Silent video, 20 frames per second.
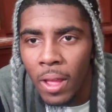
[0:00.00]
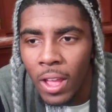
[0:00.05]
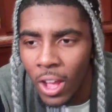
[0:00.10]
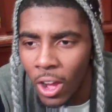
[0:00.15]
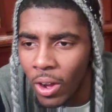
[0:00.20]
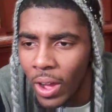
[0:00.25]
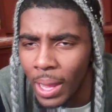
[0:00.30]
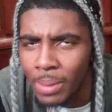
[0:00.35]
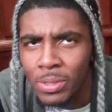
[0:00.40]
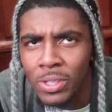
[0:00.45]

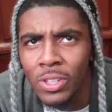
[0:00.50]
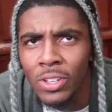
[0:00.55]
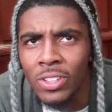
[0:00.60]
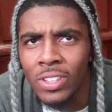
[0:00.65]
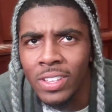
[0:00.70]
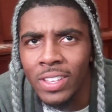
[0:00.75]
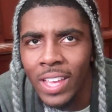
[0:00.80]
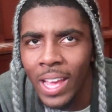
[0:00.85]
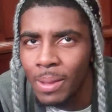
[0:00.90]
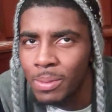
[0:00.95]
Oh,
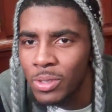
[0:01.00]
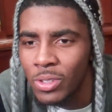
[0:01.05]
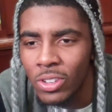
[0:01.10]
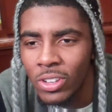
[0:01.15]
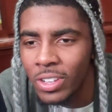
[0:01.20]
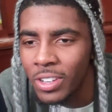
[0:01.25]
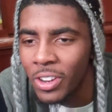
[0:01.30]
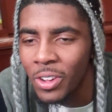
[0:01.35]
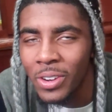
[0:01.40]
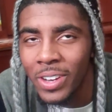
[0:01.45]

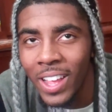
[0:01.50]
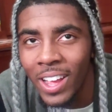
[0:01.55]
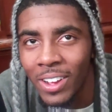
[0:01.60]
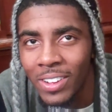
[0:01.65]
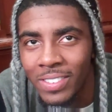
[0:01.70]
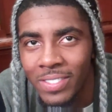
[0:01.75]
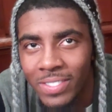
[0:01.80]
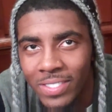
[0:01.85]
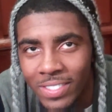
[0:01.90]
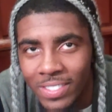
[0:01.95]
absolutely, no
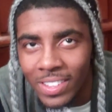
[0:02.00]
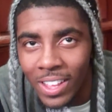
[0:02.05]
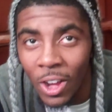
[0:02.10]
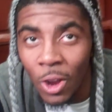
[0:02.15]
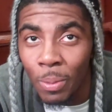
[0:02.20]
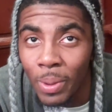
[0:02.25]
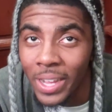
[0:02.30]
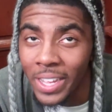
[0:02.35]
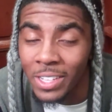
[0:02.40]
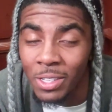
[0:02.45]
doubt. I
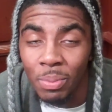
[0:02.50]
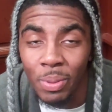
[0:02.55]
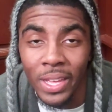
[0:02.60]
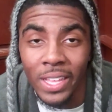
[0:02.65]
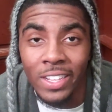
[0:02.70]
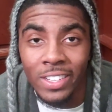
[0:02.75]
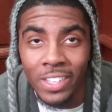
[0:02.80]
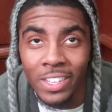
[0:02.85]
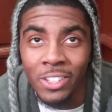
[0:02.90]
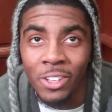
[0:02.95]
hope I get to
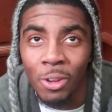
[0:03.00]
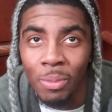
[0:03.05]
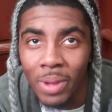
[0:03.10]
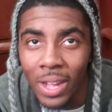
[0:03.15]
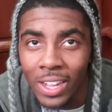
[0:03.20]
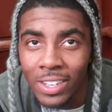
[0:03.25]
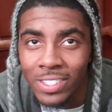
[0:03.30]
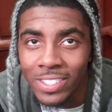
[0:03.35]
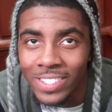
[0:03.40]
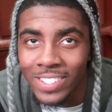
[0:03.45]
play in the Dean Dome,
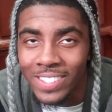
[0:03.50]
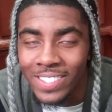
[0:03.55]
honestly.